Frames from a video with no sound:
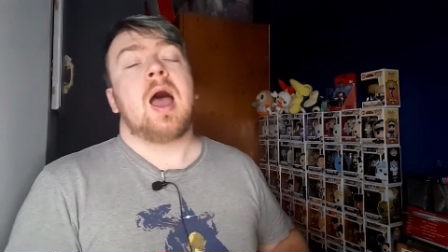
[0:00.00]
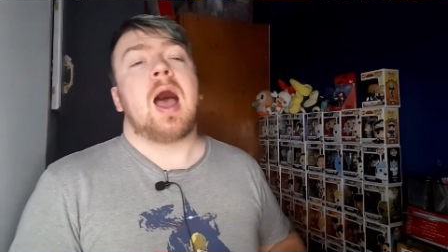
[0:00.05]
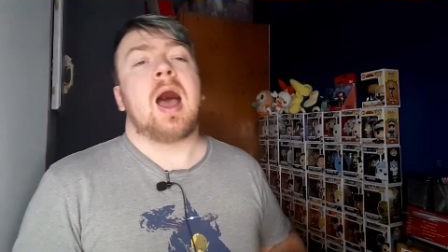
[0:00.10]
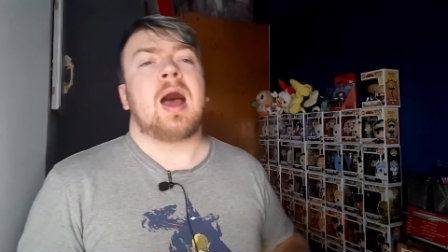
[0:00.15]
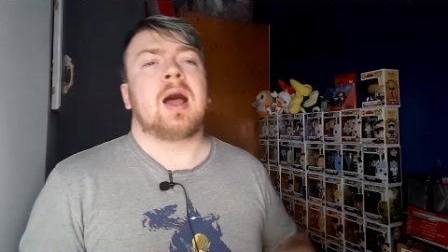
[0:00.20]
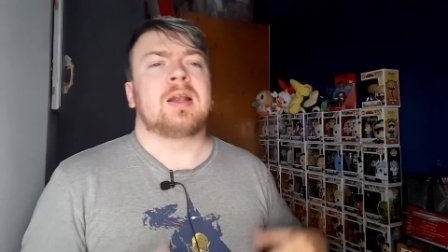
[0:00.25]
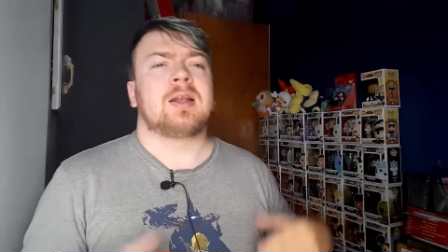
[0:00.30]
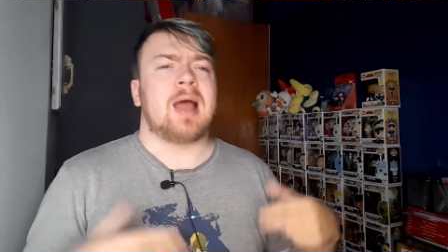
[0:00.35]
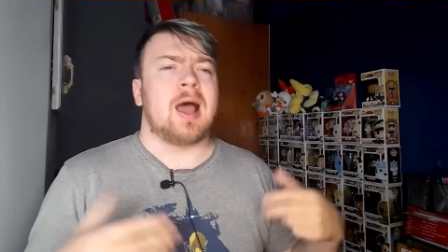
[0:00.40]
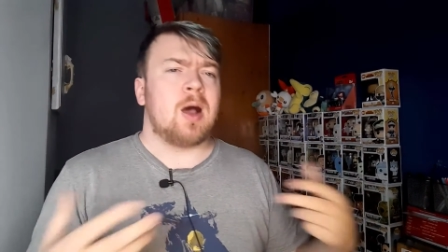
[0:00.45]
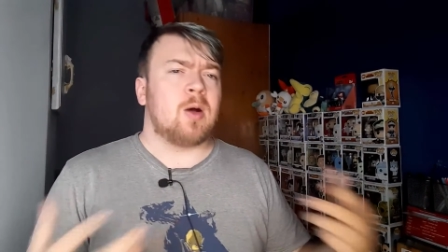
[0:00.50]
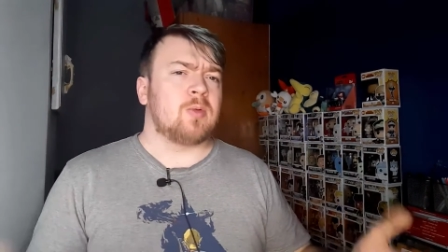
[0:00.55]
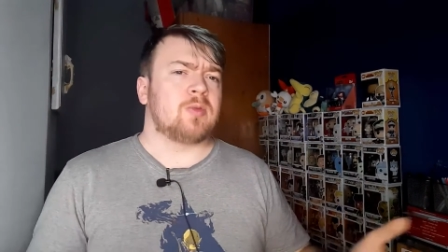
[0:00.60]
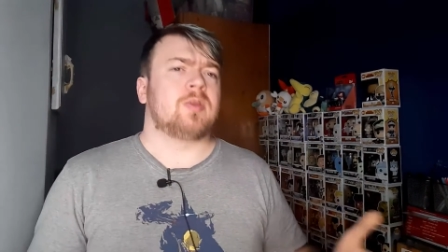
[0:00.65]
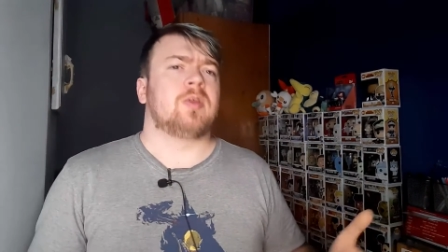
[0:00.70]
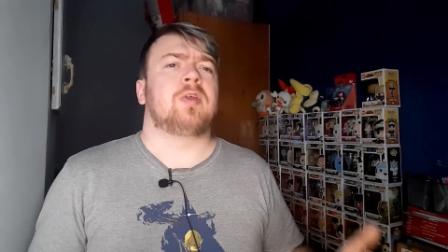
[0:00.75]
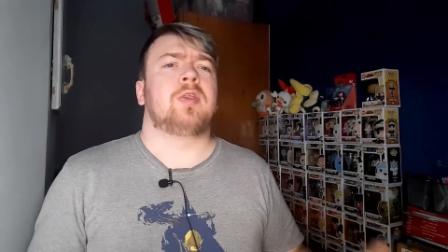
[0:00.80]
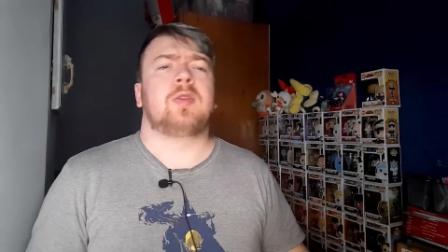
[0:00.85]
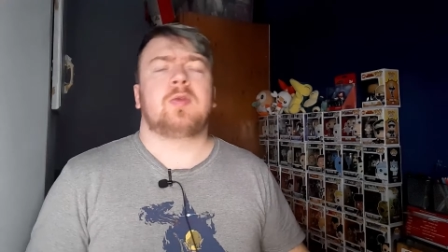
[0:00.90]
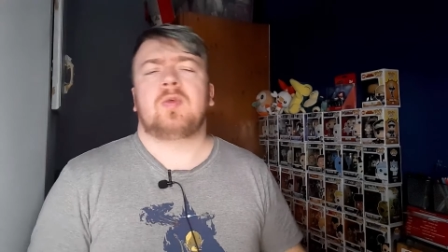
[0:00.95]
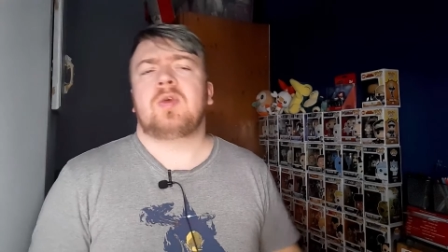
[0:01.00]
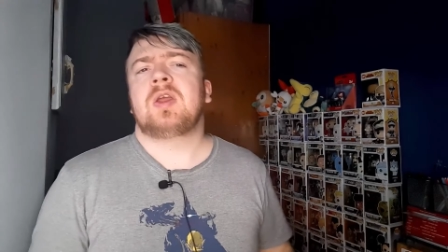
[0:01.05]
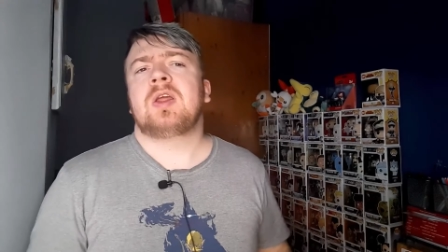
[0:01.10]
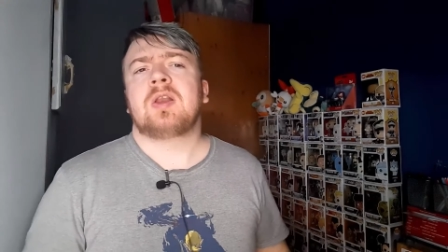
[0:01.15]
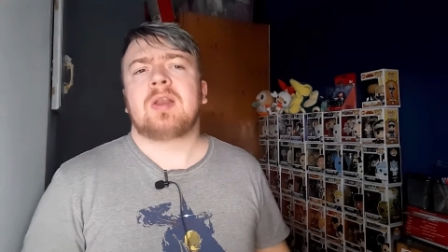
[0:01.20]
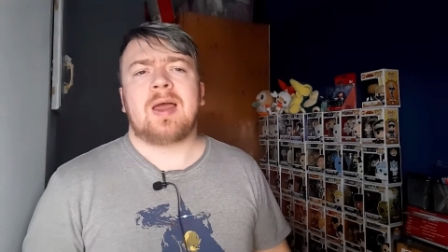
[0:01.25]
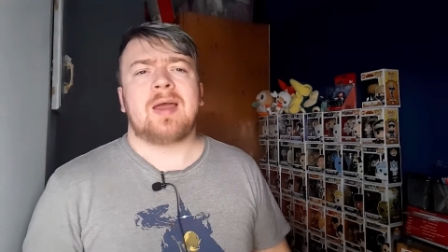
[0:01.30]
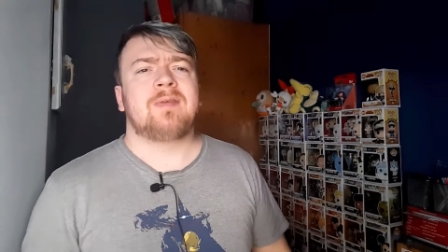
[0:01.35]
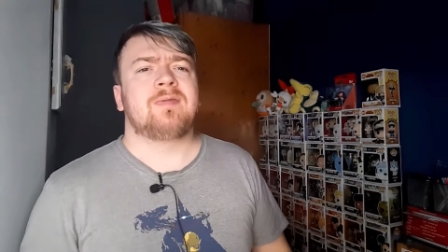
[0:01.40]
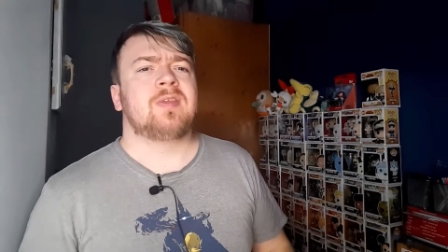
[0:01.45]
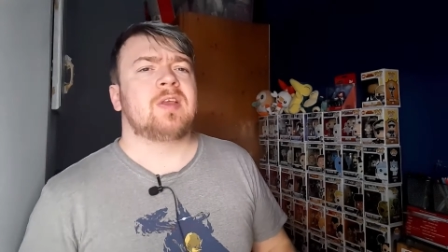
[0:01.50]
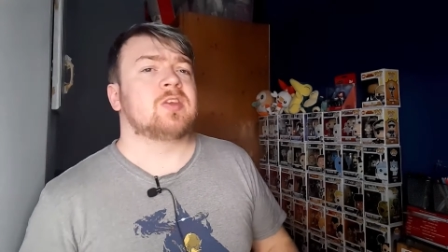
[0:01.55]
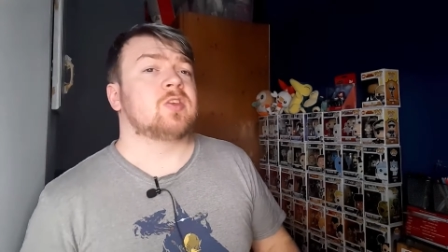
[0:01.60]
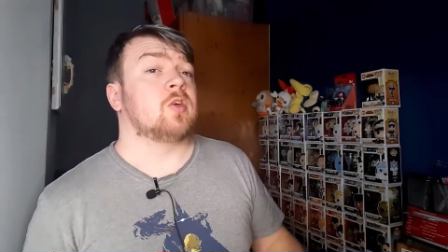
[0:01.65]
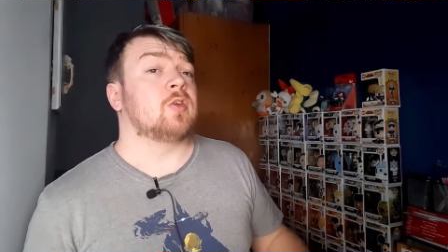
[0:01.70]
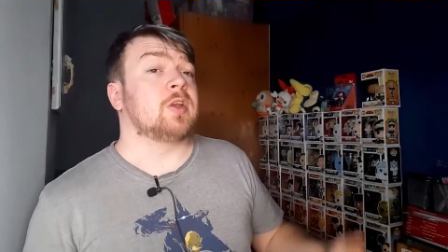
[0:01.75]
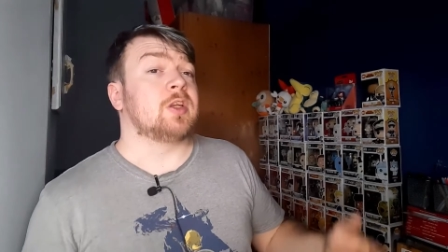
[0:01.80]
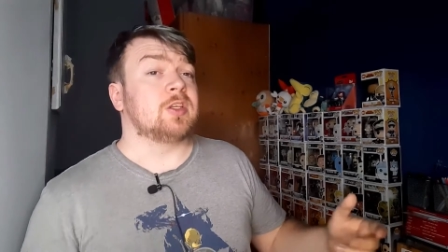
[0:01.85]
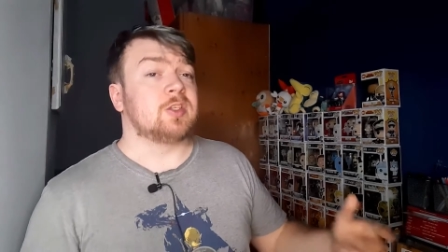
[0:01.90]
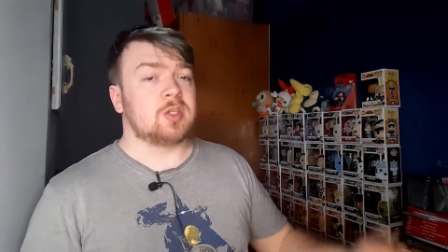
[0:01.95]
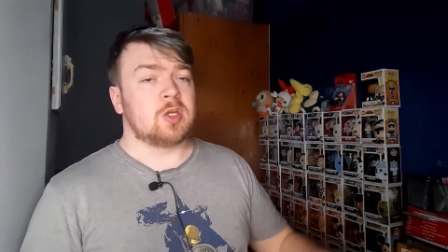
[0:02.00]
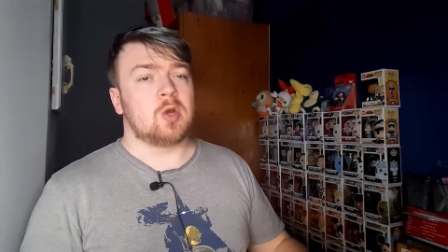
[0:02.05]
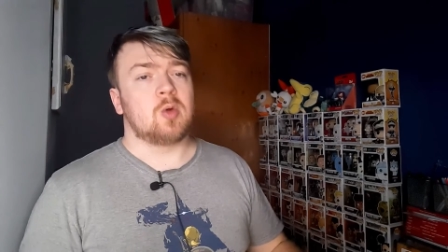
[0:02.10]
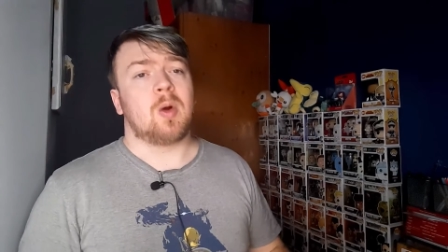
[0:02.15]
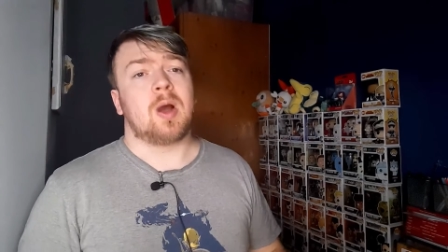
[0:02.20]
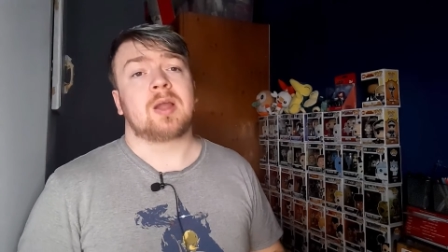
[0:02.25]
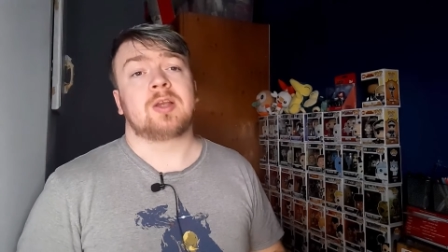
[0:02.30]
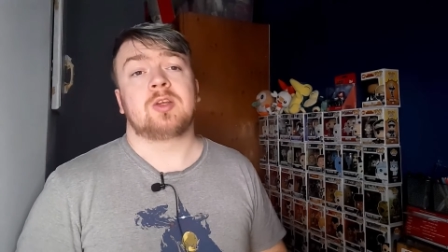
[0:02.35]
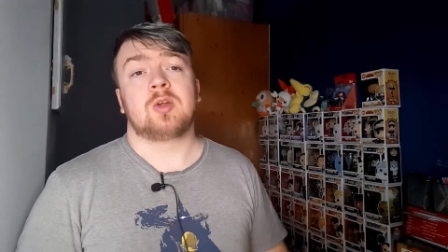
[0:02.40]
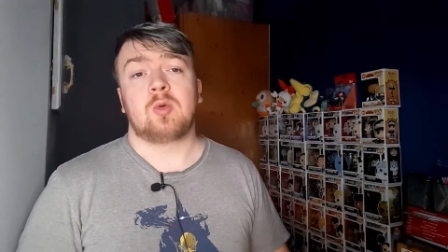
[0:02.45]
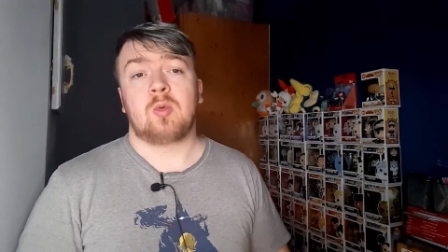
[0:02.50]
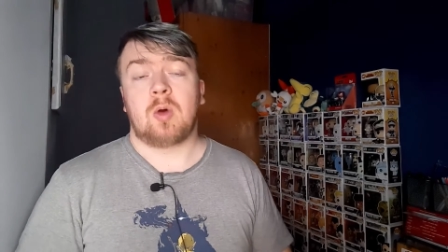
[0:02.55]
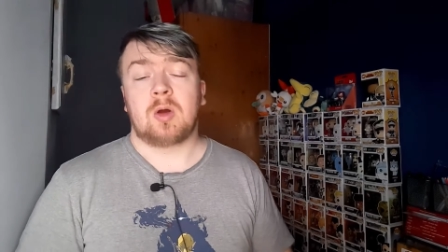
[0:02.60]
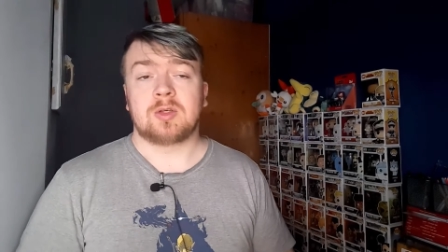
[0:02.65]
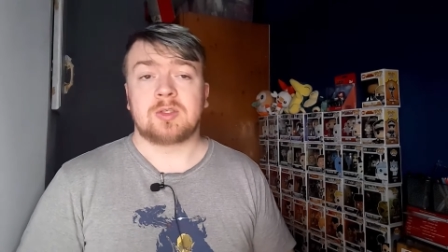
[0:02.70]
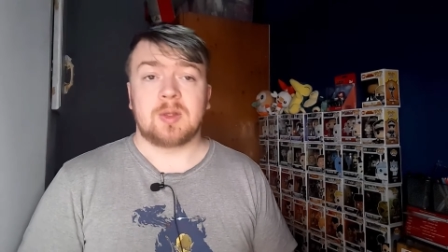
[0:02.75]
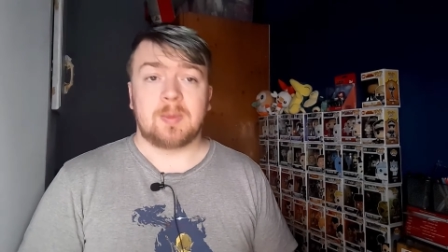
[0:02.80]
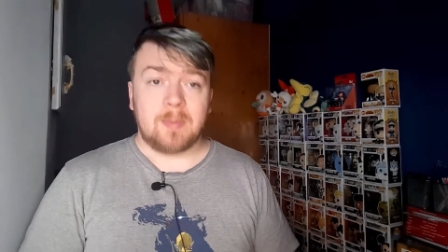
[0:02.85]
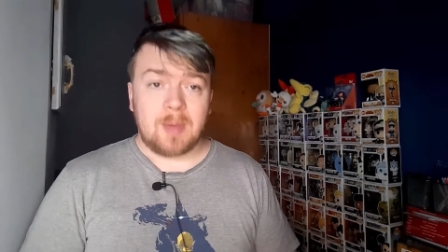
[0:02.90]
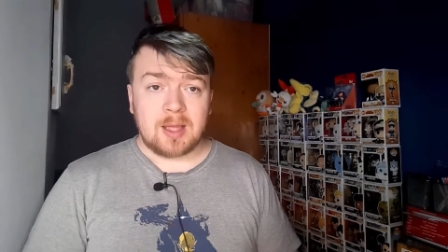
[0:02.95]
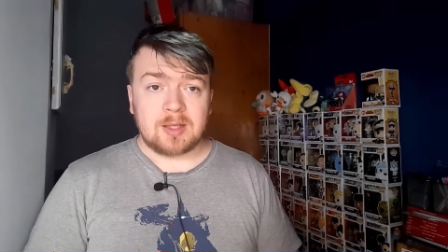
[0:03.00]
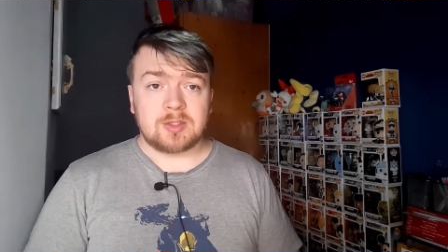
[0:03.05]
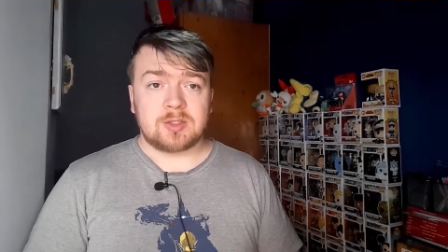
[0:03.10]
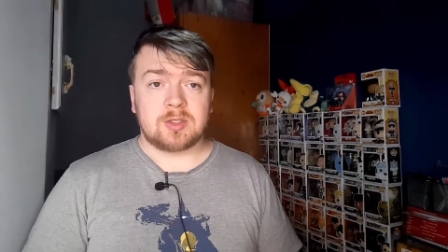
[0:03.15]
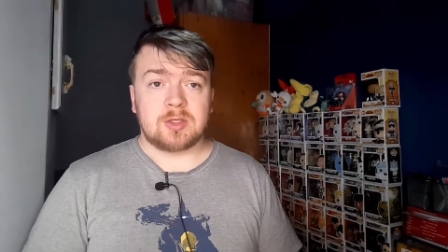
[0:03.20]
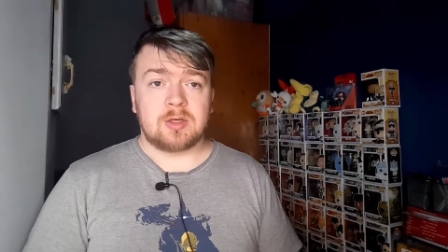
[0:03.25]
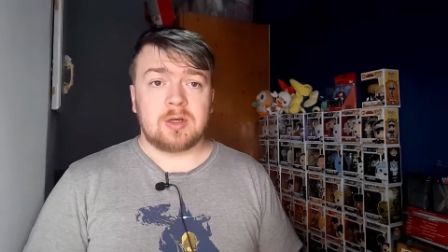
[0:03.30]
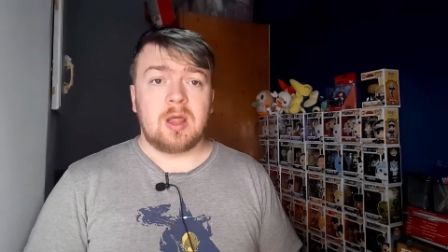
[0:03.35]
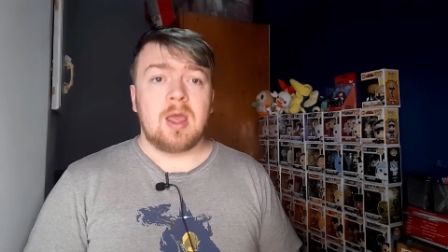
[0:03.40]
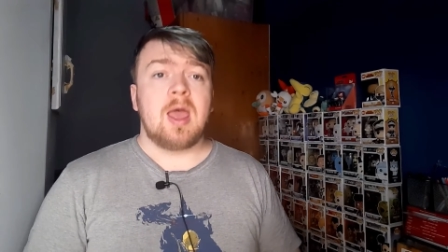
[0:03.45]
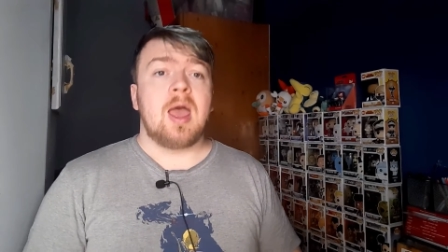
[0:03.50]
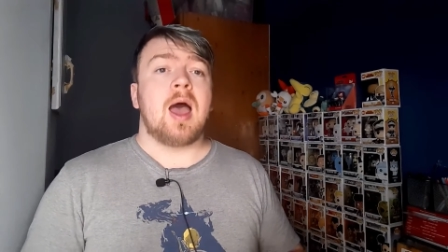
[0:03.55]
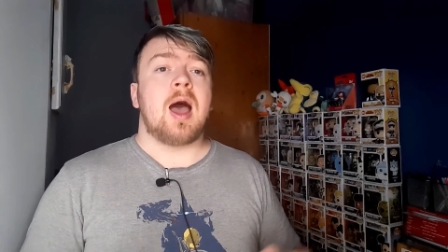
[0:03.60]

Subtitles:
and out the 3 left there's only 2 I do want to mention,